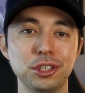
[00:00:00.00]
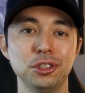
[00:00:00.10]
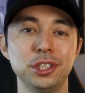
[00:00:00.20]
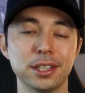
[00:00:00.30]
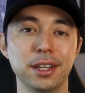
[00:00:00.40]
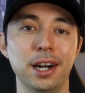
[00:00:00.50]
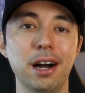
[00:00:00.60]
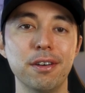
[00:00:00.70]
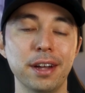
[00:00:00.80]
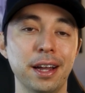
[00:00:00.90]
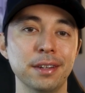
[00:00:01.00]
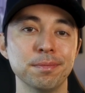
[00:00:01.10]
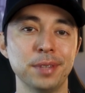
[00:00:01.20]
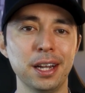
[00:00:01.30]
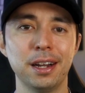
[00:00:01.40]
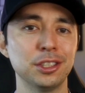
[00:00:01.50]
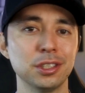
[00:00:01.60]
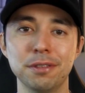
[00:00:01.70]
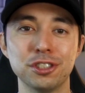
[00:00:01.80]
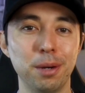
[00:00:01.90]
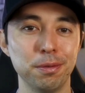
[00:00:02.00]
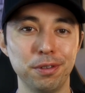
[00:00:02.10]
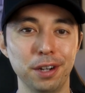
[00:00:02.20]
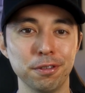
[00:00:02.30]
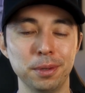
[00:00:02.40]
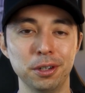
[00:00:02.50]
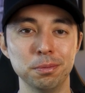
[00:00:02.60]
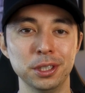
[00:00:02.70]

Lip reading: make sure you check that out. And yeah, I just love Shopify for my own